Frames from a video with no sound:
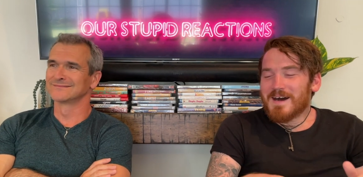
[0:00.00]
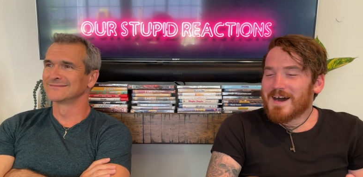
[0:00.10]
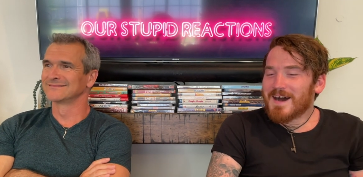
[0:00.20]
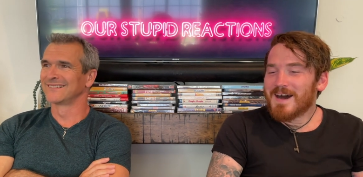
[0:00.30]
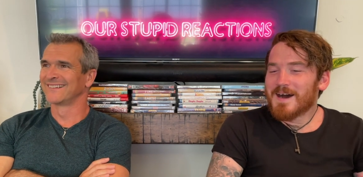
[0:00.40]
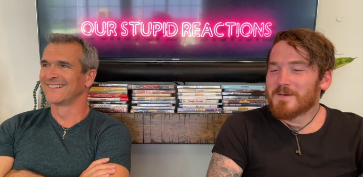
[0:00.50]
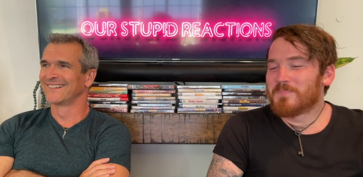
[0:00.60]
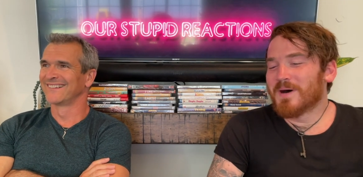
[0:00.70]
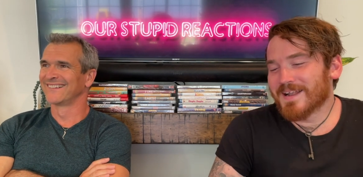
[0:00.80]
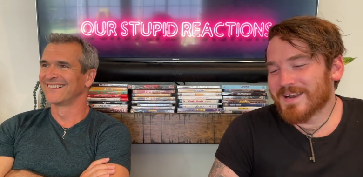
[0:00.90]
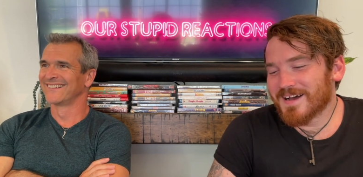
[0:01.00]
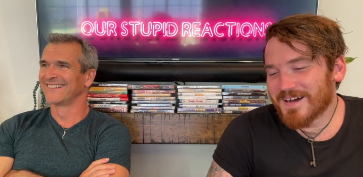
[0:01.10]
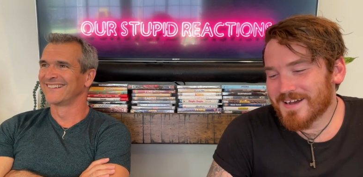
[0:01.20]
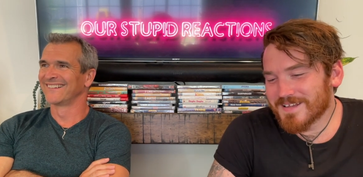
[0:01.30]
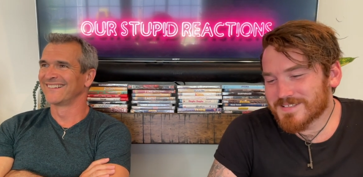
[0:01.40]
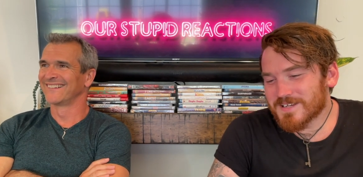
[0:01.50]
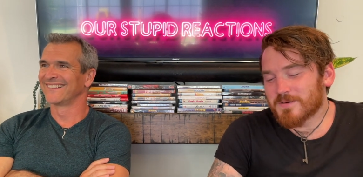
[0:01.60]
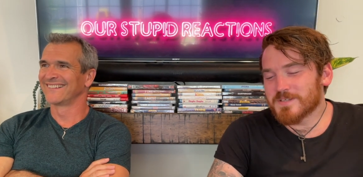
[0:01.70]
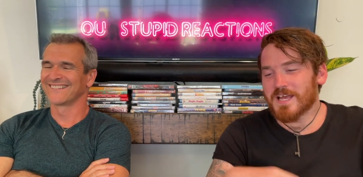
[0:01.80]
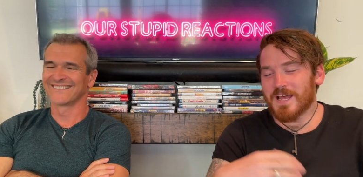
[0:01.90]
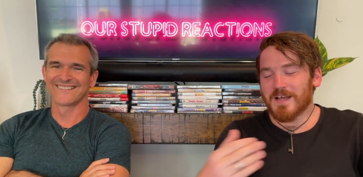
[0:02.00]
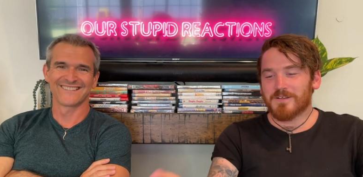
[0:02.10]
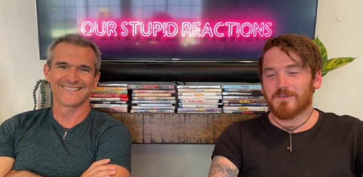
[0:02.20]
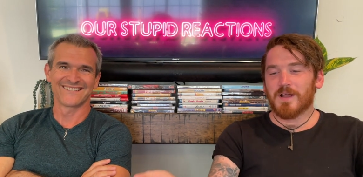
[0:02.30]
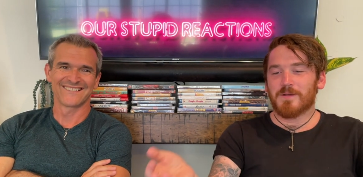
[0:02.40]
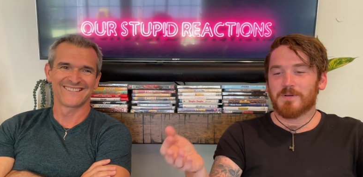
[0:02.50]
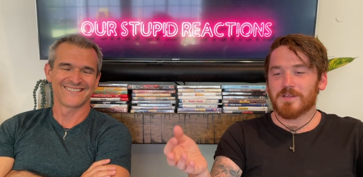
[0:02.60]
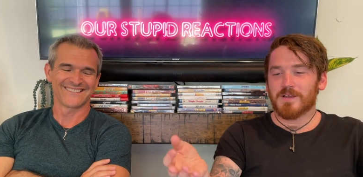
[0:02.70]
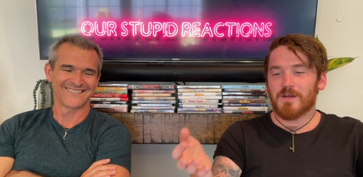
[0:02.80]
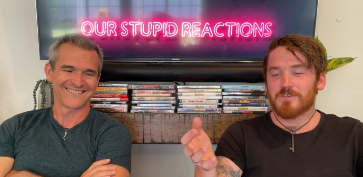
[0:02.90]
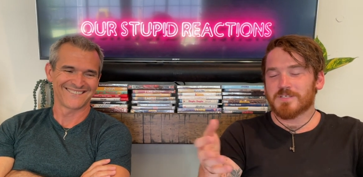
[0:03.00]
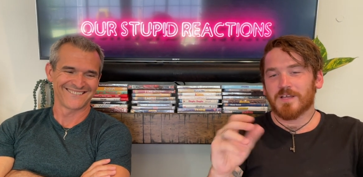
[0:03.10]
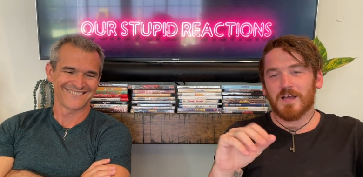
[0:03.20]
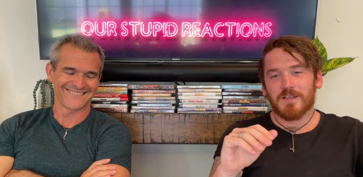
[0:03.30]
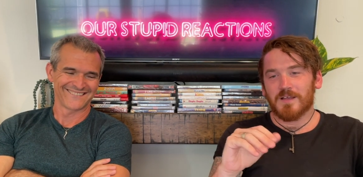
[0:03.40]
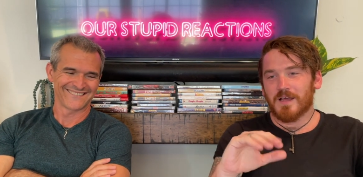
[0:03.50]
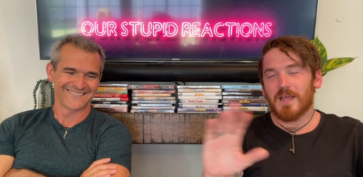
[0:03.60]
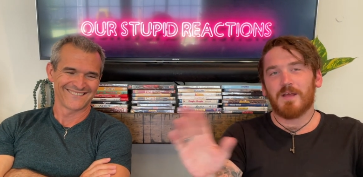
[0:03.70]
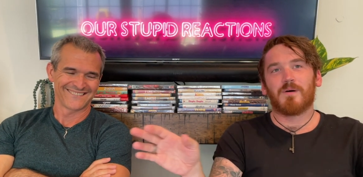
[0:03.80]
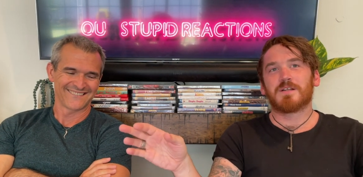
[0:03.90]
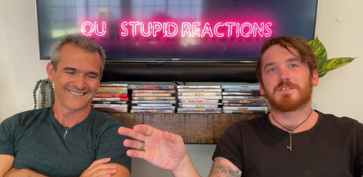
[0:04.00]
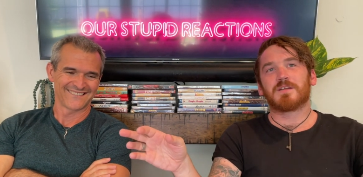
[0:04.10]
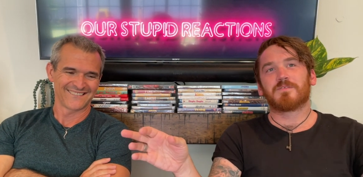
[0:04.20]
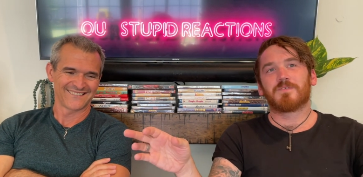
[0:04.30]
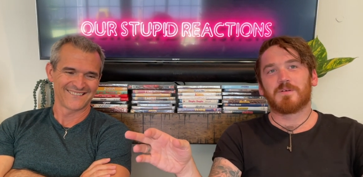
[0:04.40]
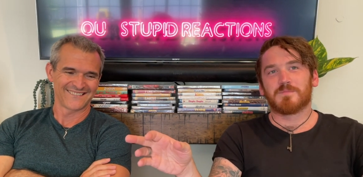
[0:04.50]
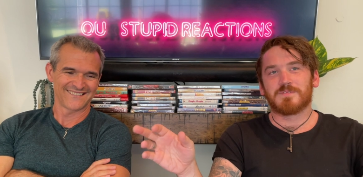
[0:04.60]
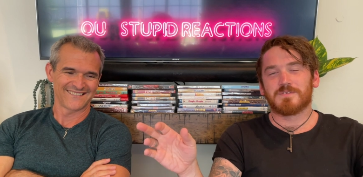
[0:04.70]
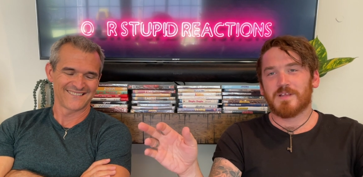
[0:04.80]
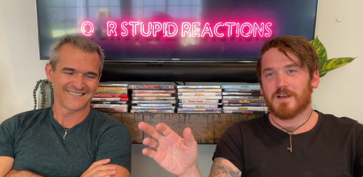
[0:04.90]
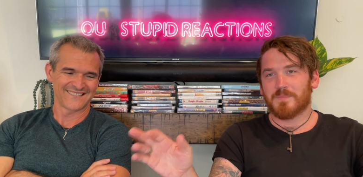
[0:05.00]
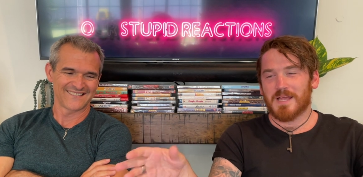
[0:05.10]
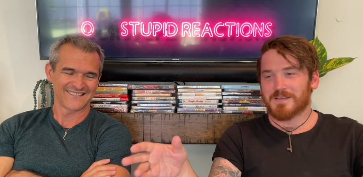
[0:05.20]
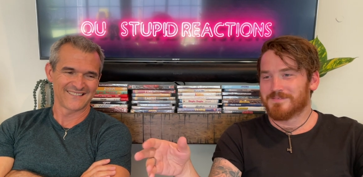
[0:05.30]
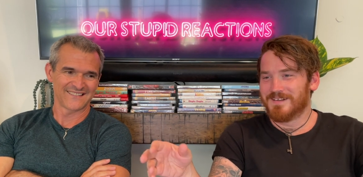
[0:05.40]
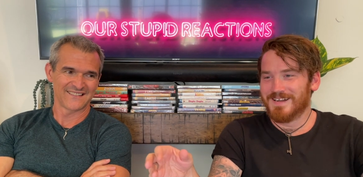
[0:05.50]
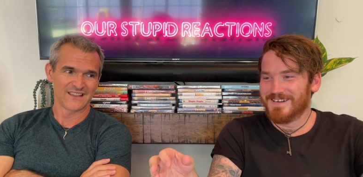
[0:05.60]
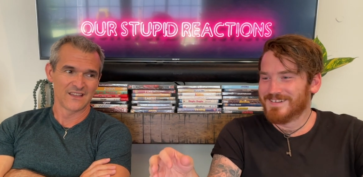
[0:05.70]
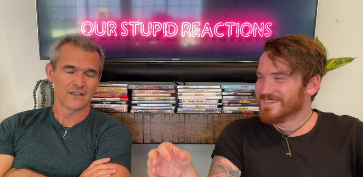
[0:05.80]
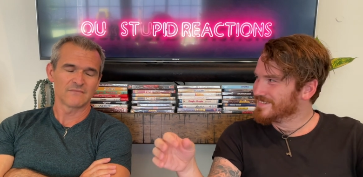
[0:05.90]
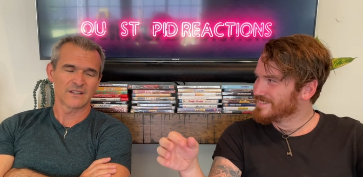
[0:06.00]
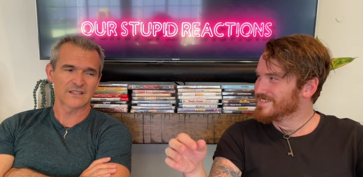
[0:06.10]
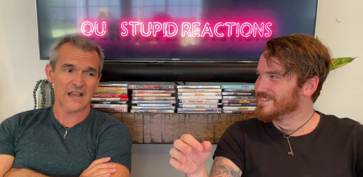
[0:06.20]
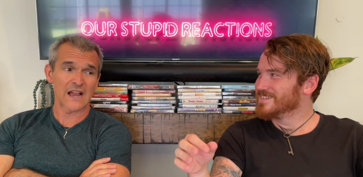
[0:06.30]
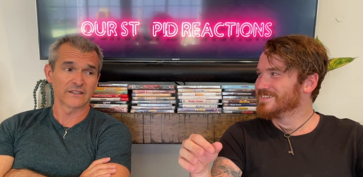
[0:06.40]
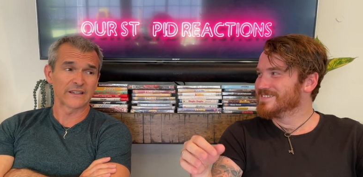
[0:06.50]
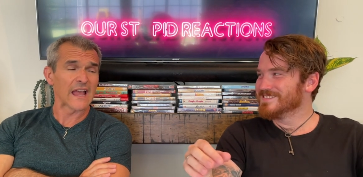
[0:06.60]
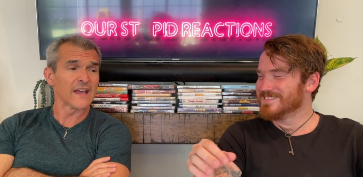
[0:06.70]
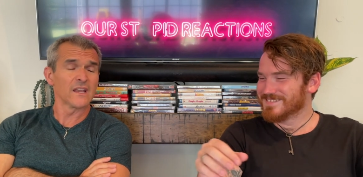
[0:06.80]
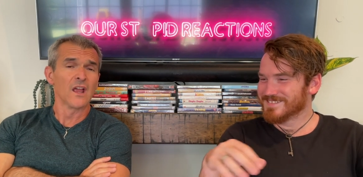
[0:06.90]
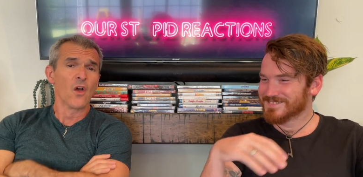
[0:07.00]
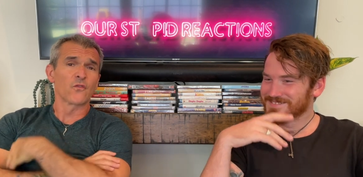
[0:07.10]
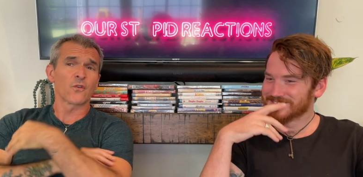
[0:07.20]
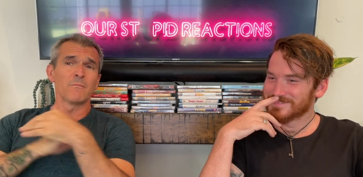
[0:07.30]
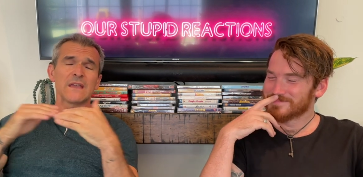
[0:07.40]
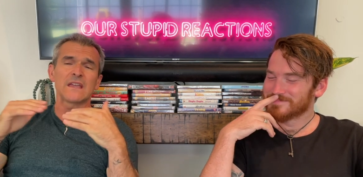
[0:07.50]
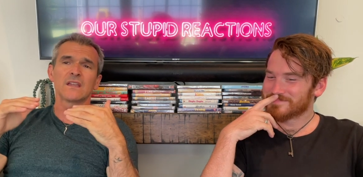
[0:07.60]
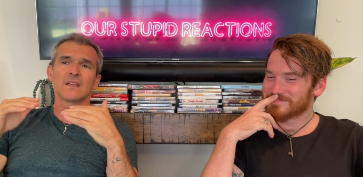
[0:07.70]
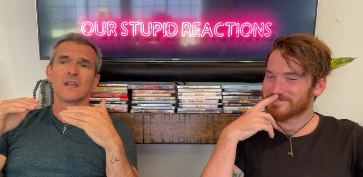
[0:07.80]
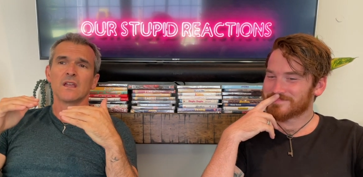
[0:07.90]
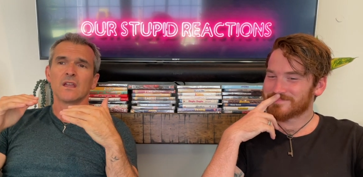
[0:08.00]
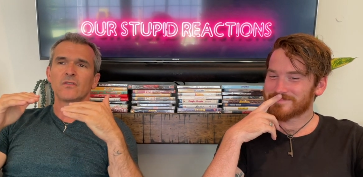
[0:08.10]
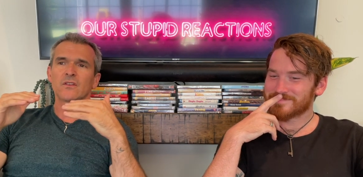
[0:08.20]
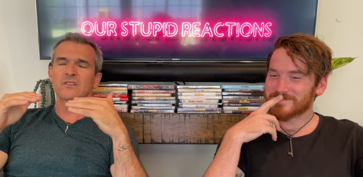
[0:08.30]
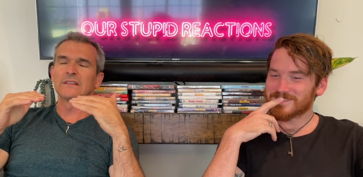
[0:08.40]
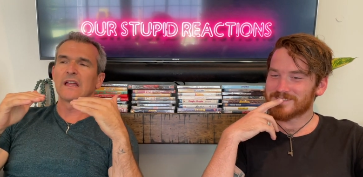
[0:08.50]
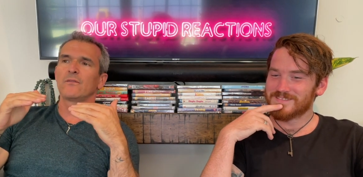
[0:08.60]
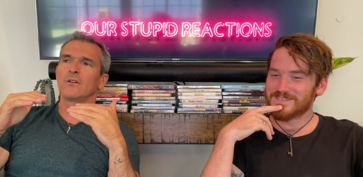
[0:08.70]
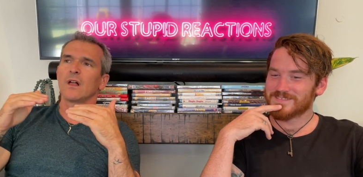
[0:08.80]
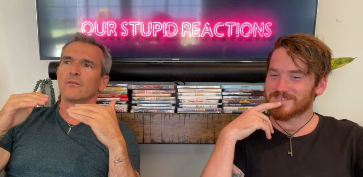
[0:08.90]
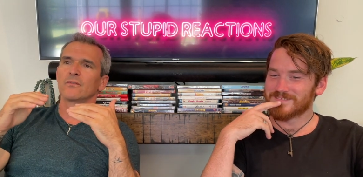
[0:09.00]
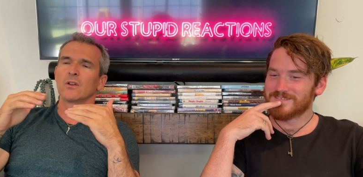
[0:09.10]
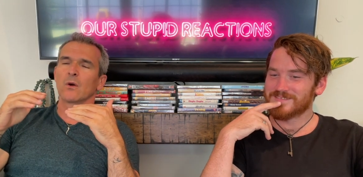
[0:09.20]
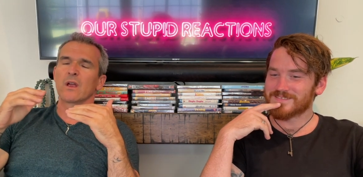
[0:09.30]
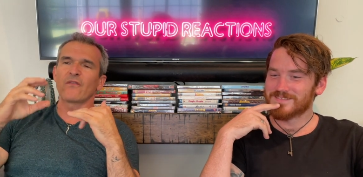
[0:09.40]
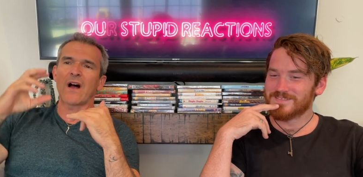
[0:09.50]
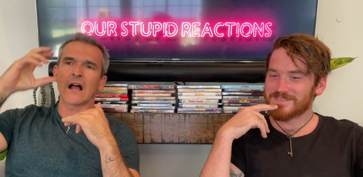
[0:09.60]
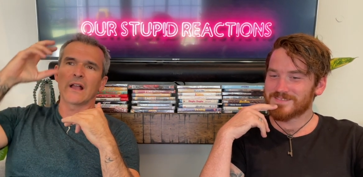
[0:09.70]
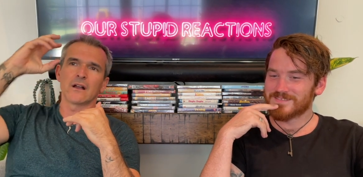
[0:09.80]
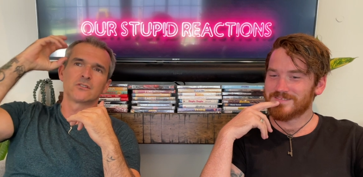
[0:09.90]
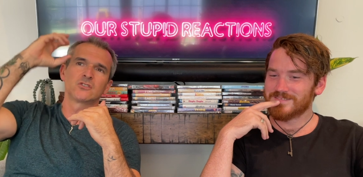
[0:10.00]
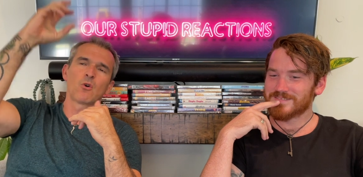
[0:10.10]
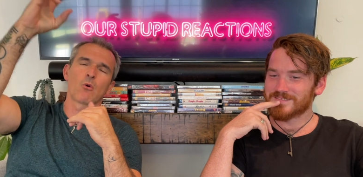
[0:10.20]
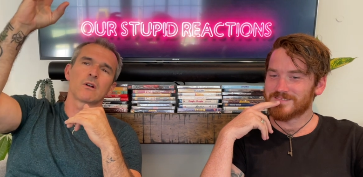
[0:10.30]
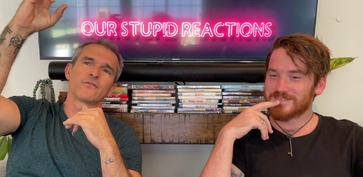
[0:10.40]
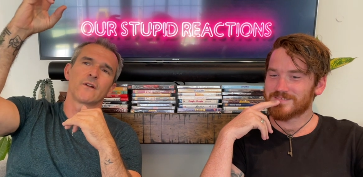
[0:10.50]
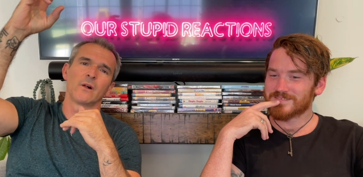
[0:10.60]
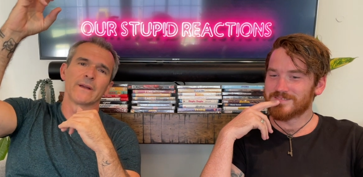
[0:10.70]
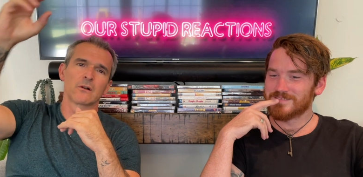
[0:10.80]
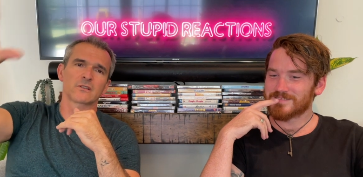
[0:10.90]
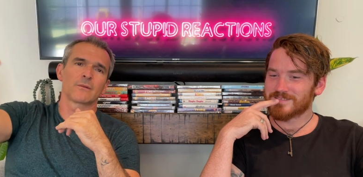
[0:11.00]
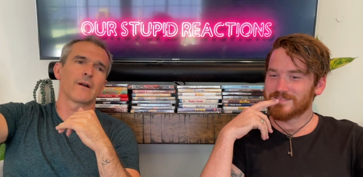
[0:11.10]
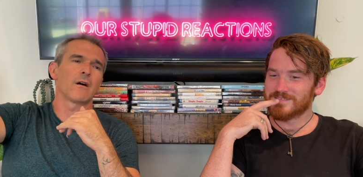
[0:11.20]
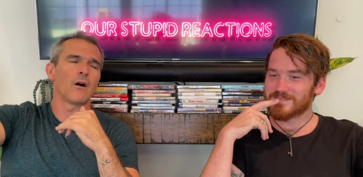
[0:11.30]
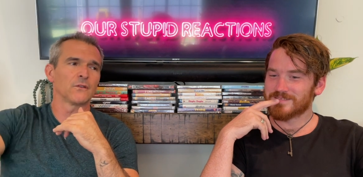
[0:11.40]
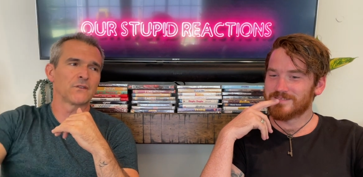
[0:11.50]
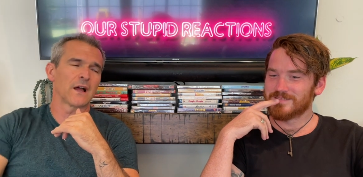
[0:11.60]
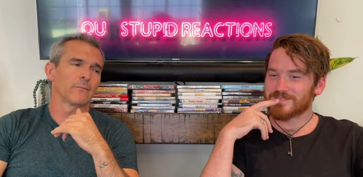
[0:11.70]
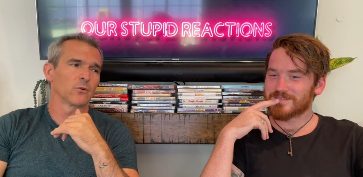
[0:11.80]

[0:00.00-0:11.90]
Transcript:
Speaker 1: But it's always great when obviously I hate watching films that are bad.
Speaker 2: Exactly, and for me. There's a level of, you know, if I adore a film, it goes on my all-time